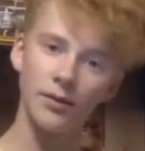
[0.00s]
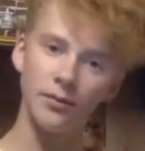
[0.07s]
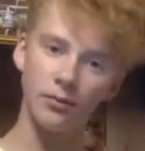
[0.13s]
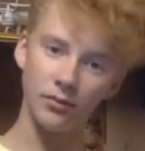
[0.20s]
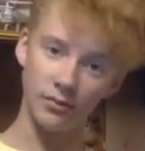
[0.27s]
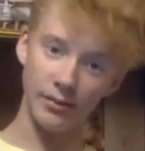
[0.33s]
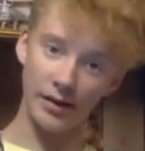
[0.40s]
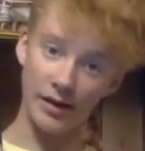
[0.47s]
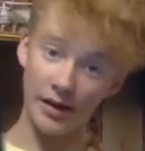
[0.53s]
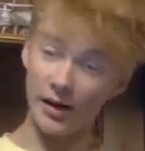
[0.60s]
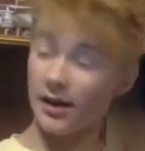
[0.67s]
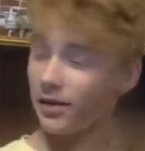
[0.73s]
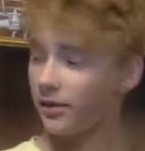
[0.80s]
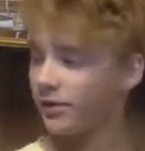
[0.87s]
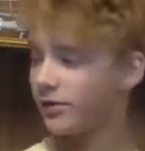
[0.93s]
with my
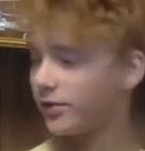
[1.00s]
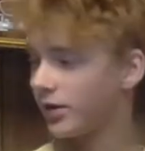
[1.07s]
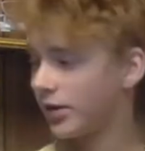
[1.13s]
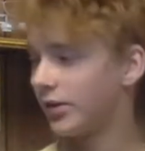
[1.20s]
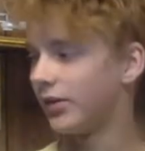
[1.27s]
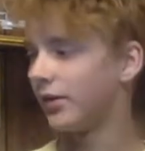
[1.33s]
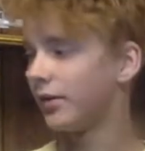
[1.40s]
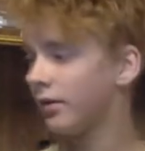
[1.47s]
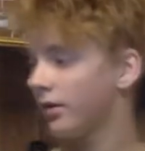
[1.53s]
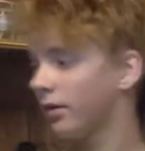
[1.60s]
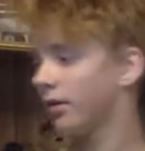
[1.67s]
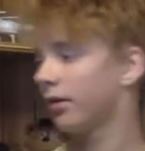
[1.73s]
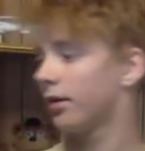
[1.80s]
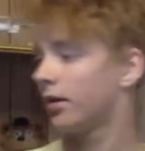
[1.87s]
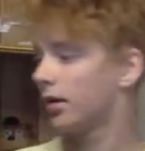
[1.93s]
other phone.
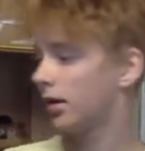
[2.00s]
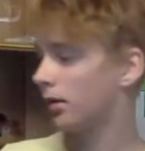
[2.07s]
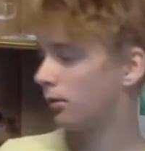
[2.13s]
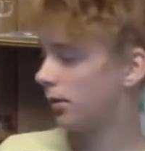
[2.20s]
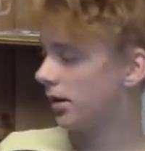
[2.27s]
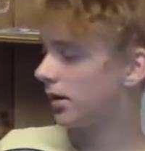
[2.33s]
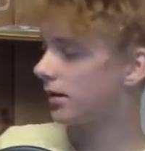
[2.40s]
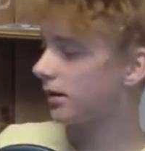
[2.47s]
Where did I